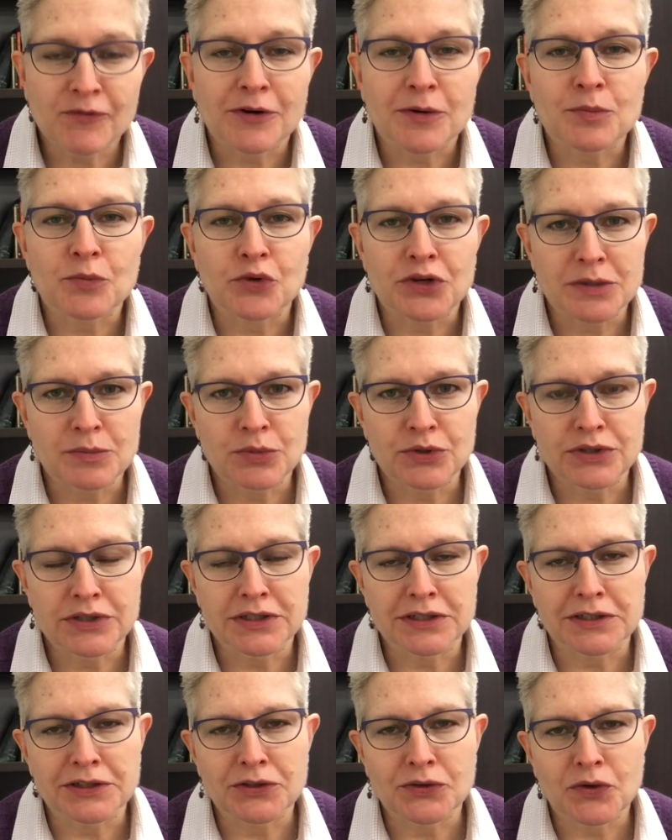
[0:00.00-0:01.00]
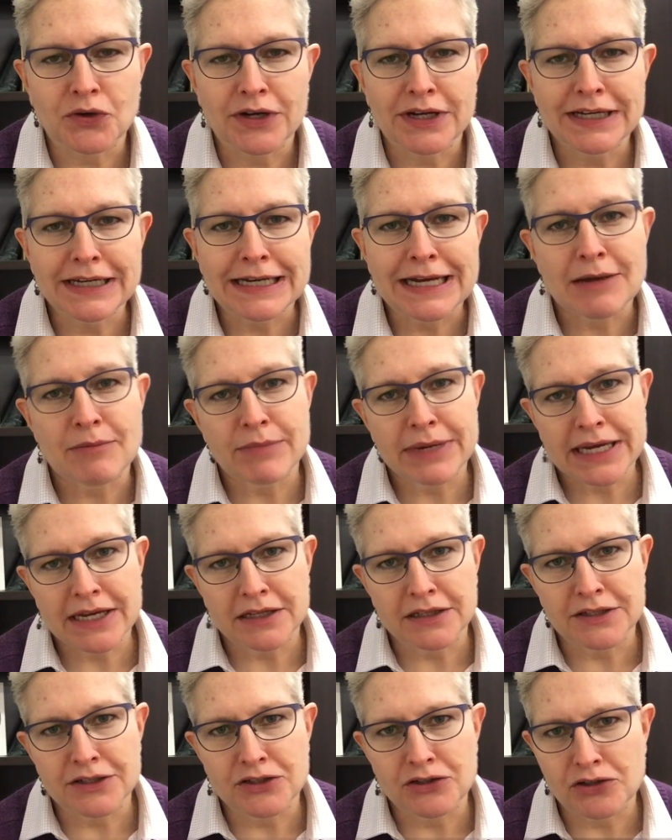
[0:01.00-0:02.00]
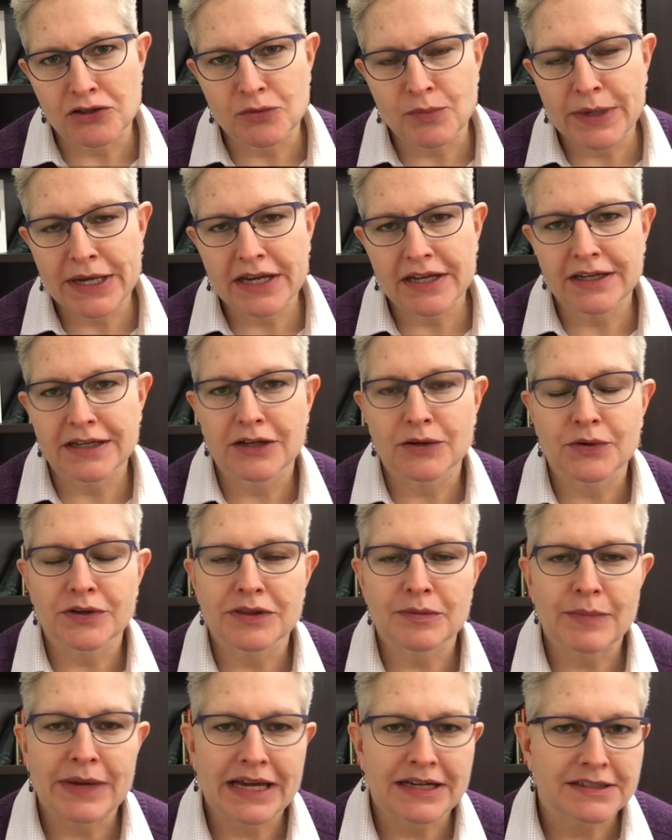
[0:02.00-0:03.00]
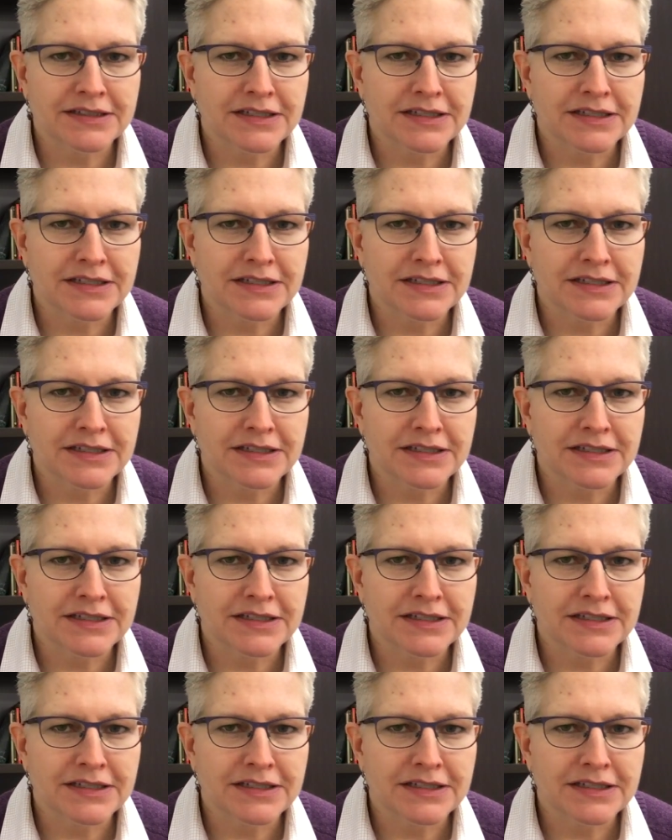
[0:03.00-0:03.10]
from Reboot Illinois. I'm Madeline Dubeck here with Matt